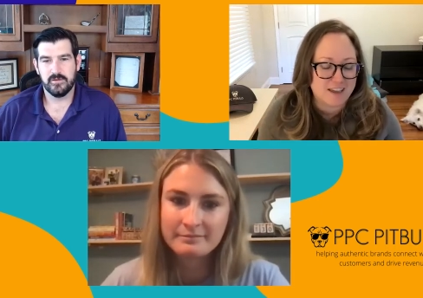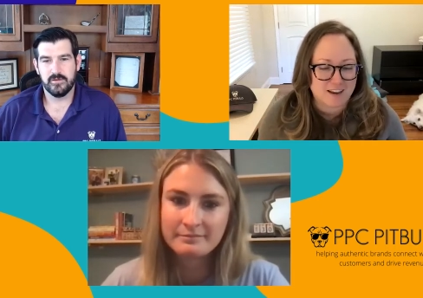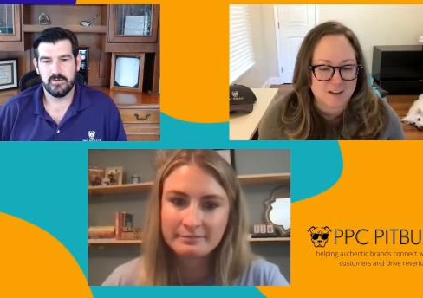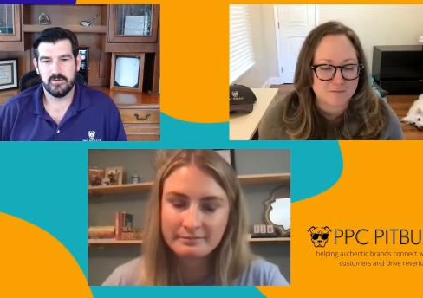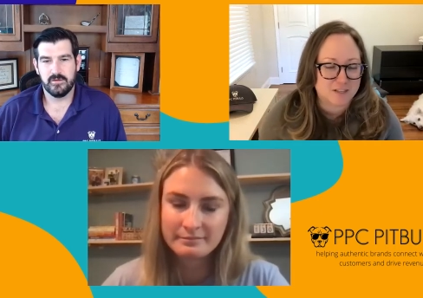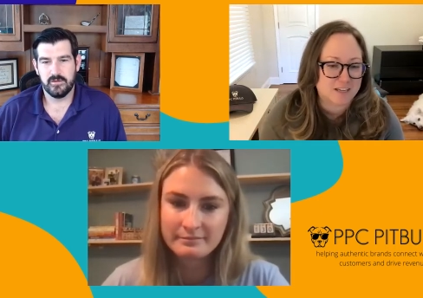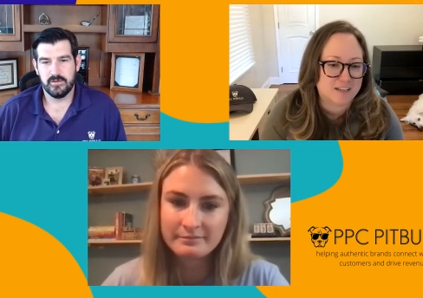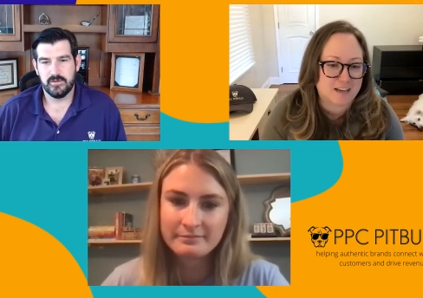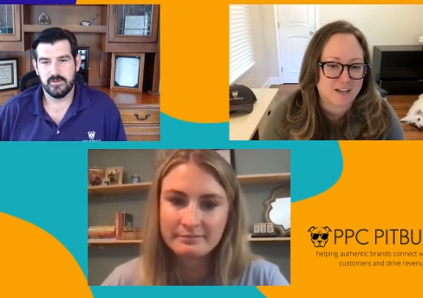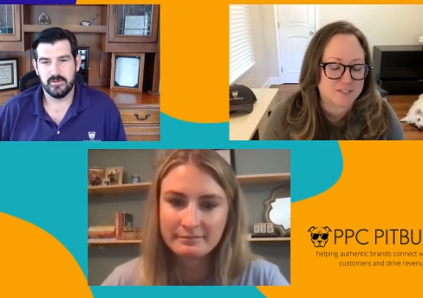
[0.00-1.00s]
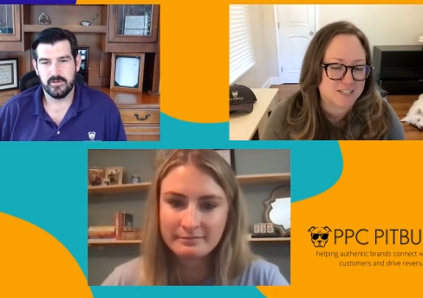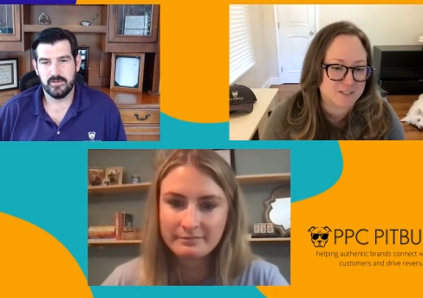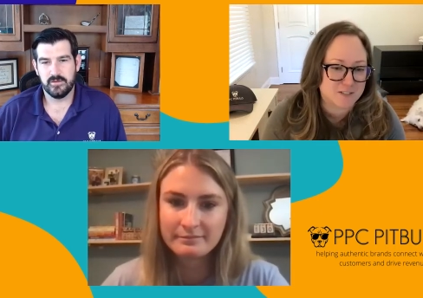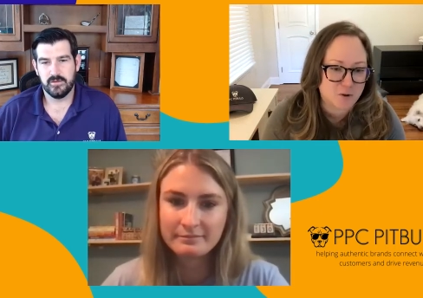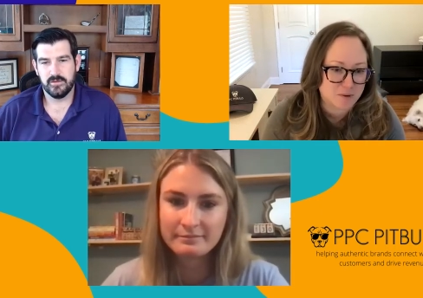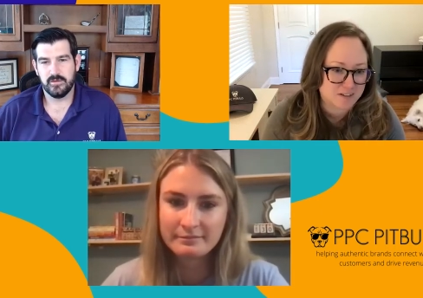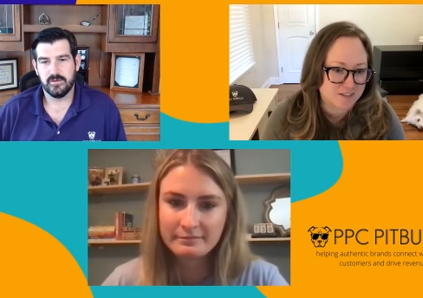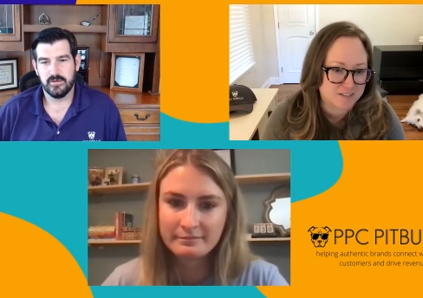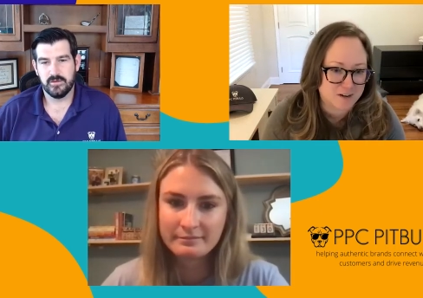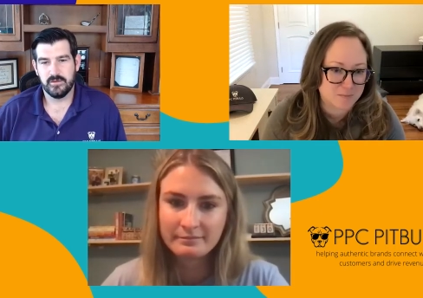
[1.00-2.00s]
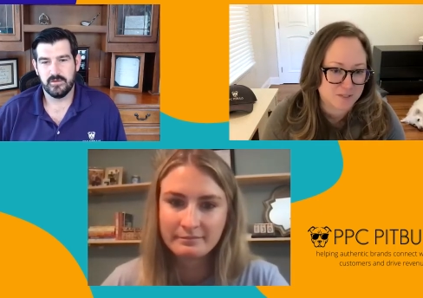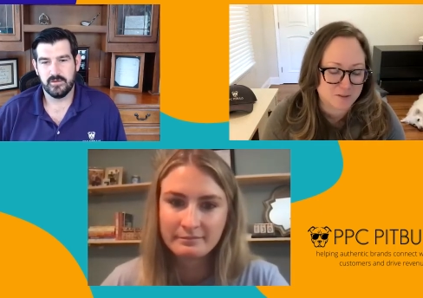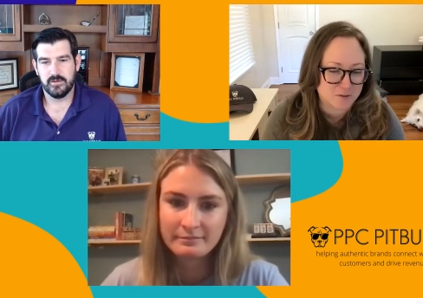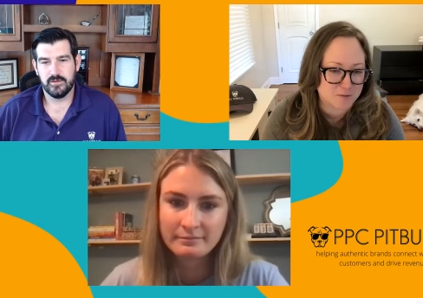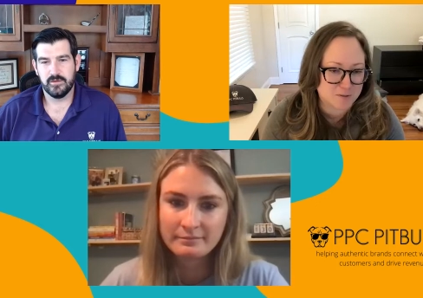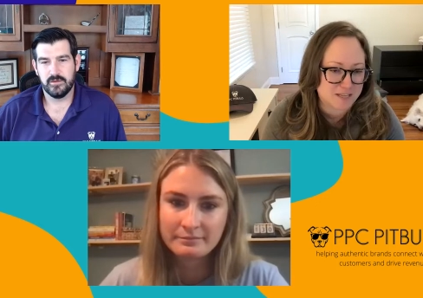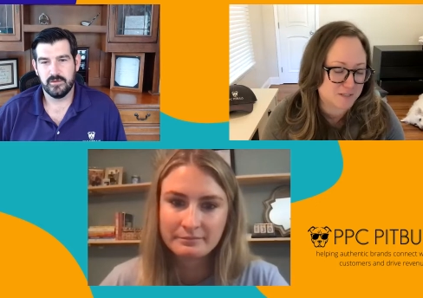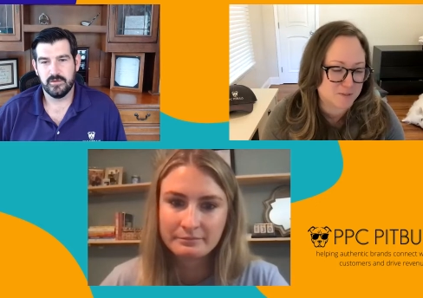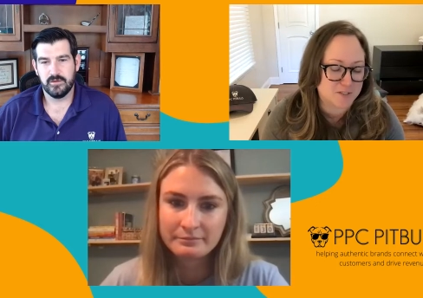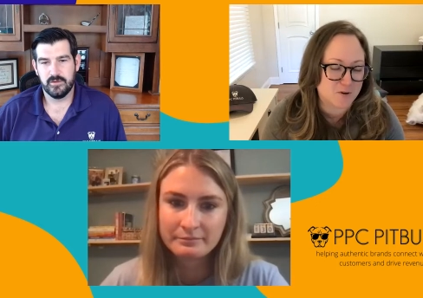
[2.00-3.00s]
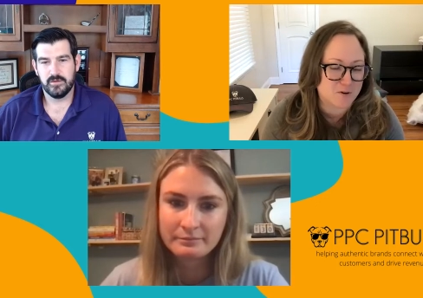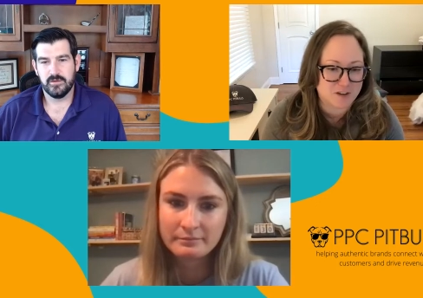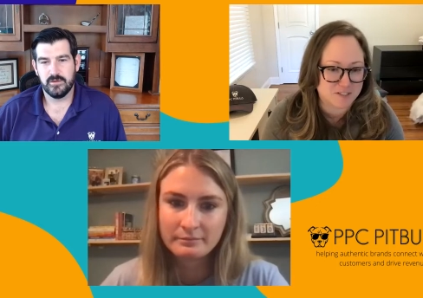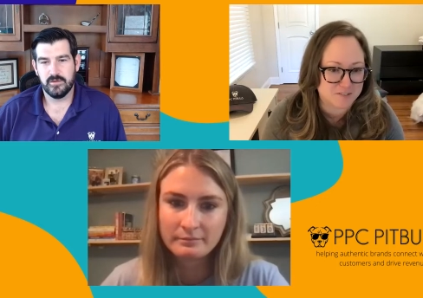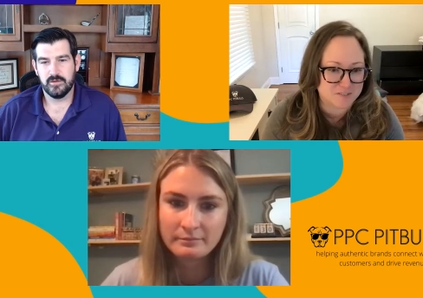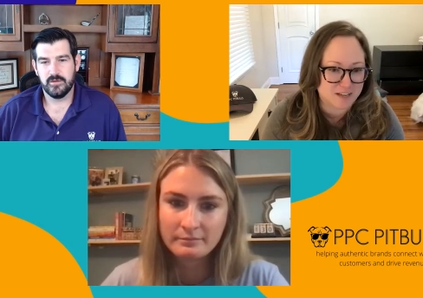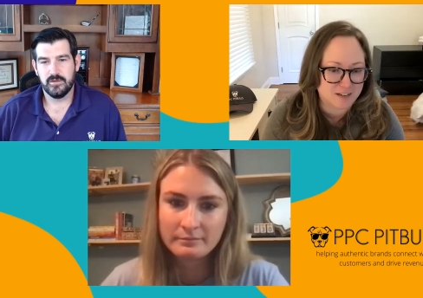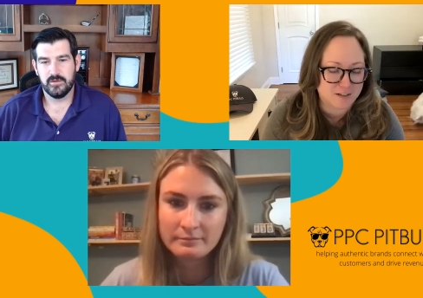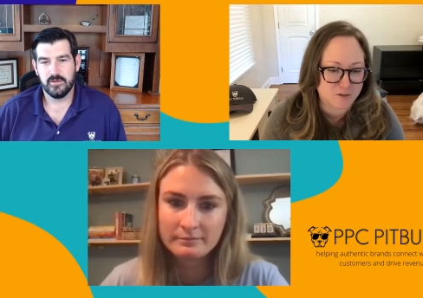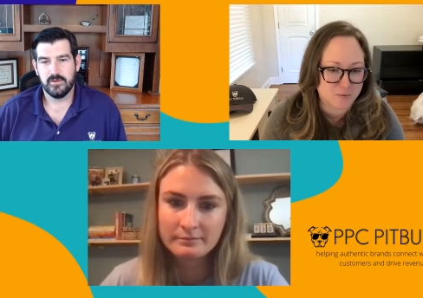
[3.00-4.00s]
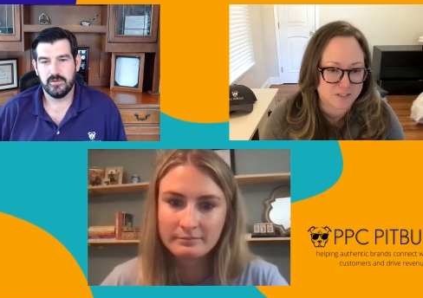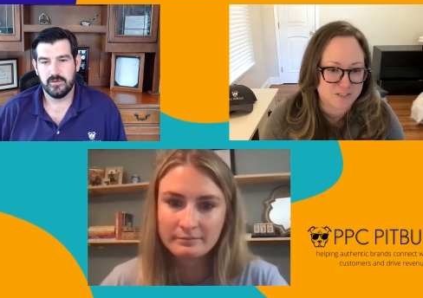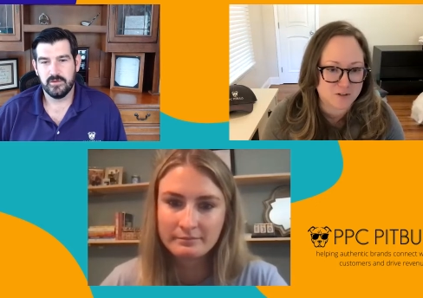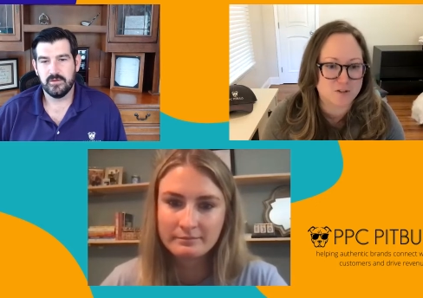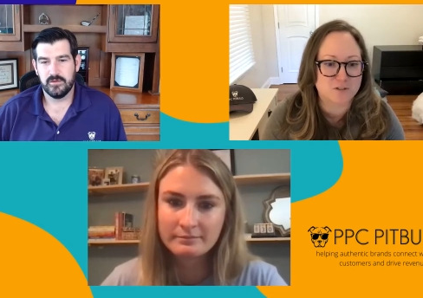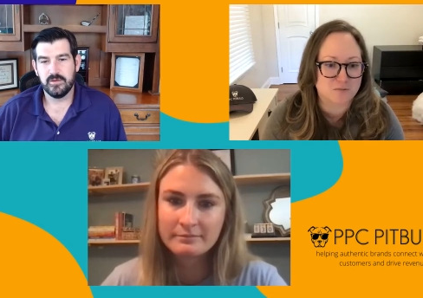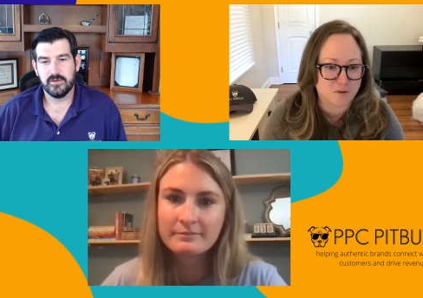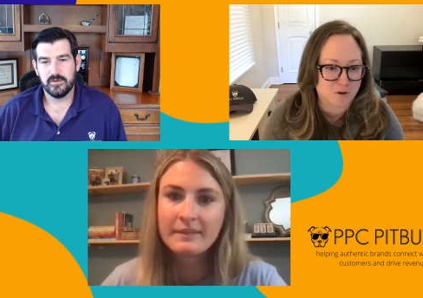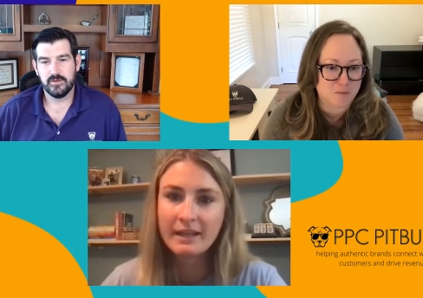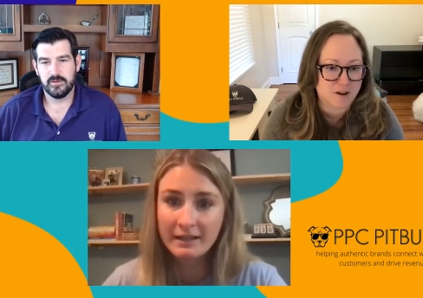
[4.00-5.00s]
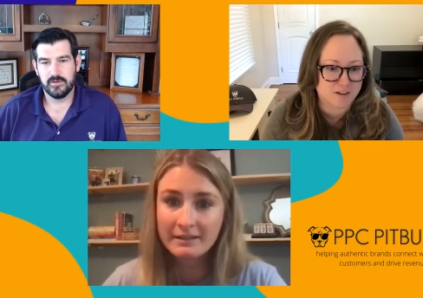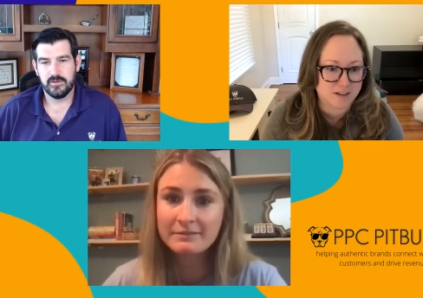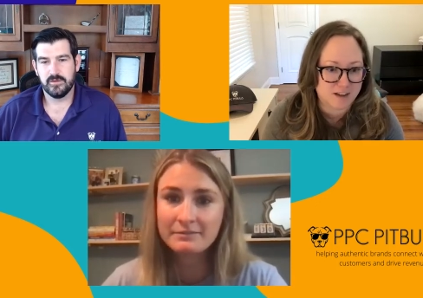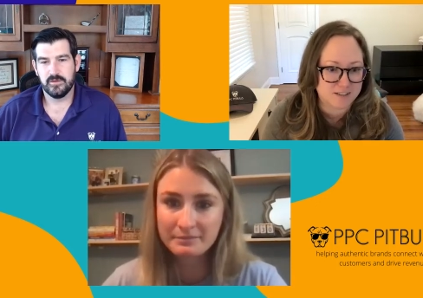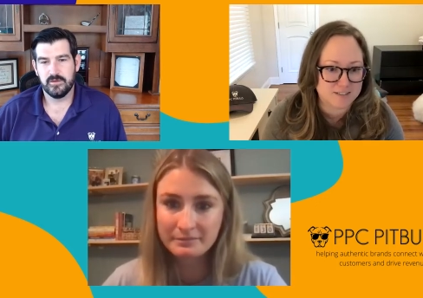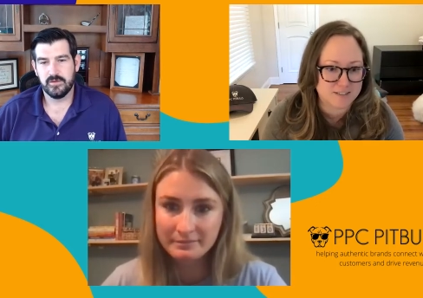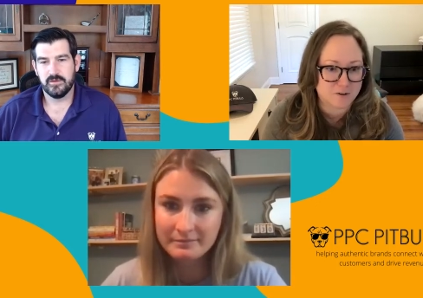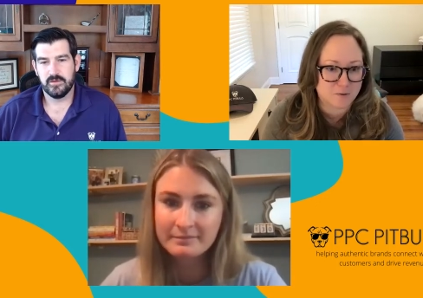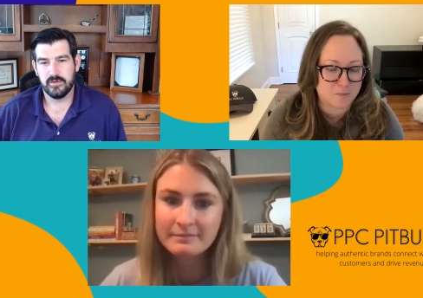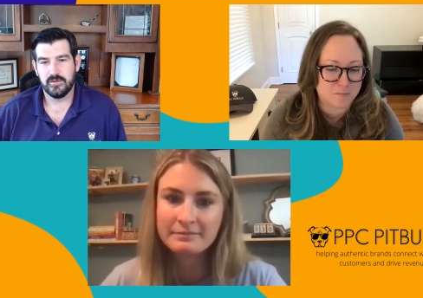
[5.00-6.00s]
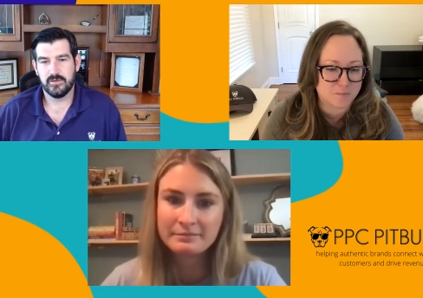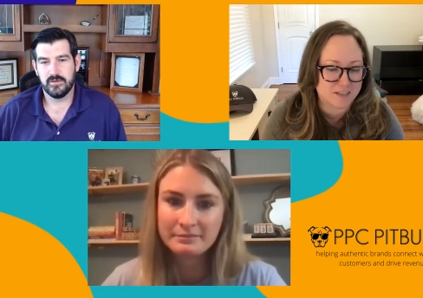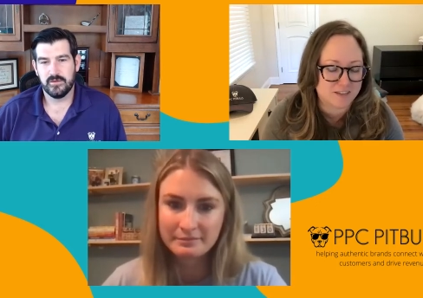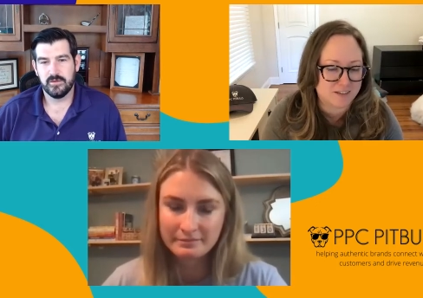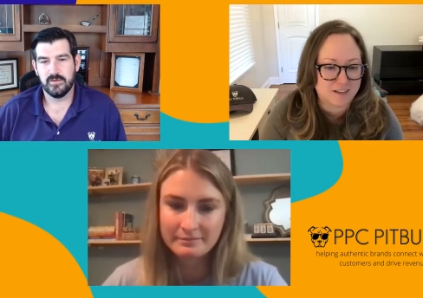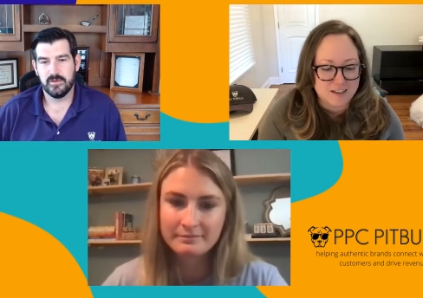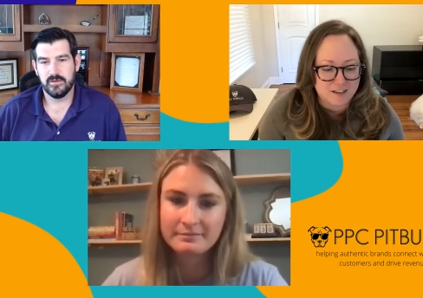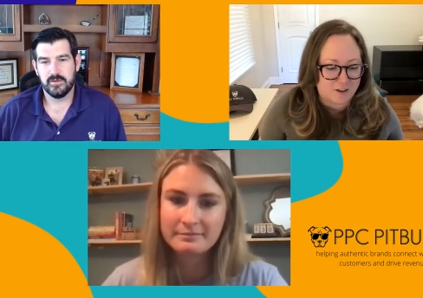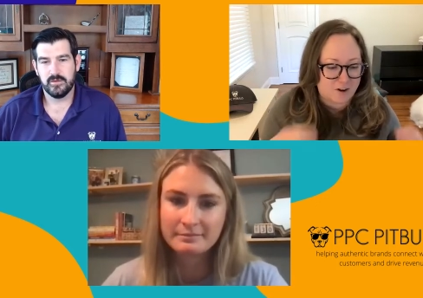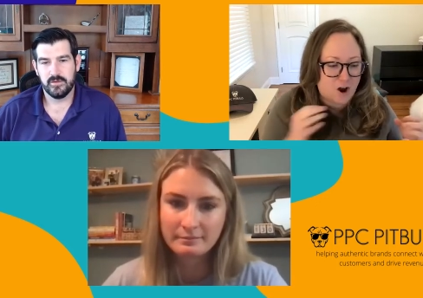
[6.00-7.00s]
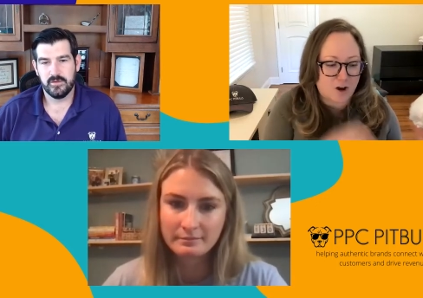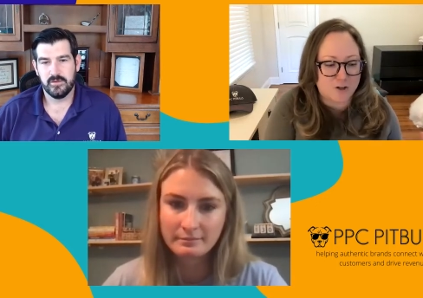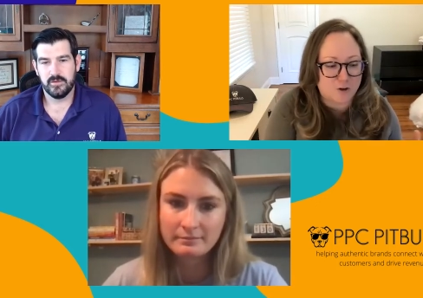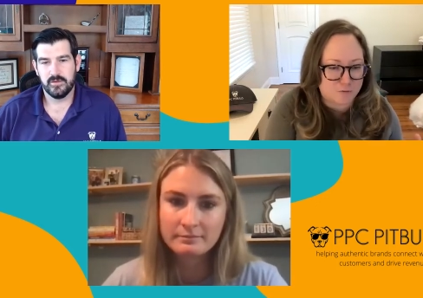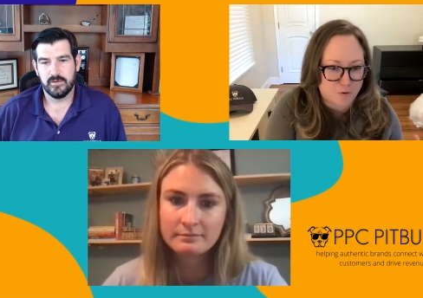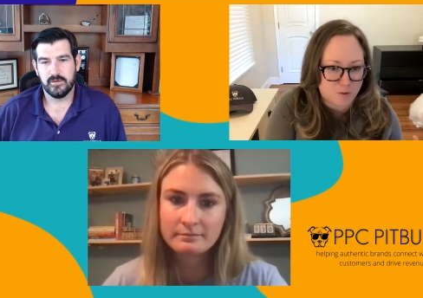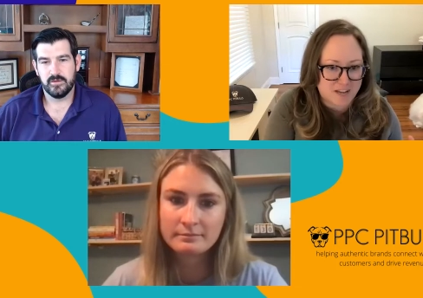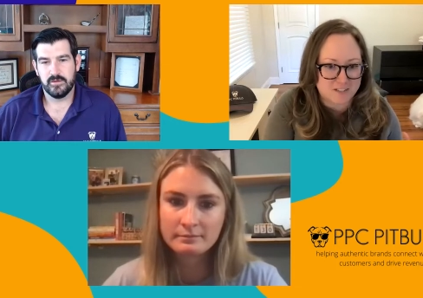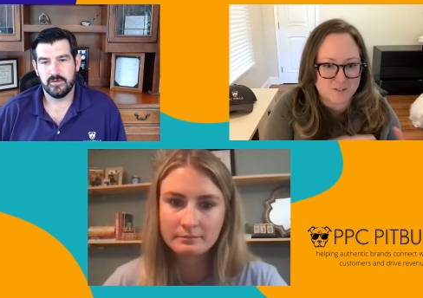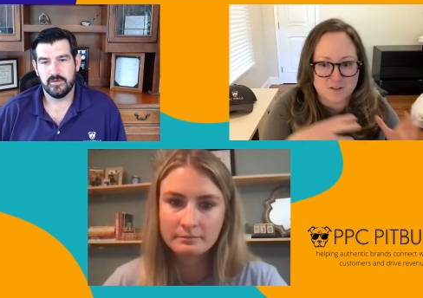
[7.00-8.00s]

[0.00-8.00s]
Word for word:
Speaker 1: And I feel like I have seen so many times that the, that's been so effective in gaining new listeners for their podcasts. So making an audio format turn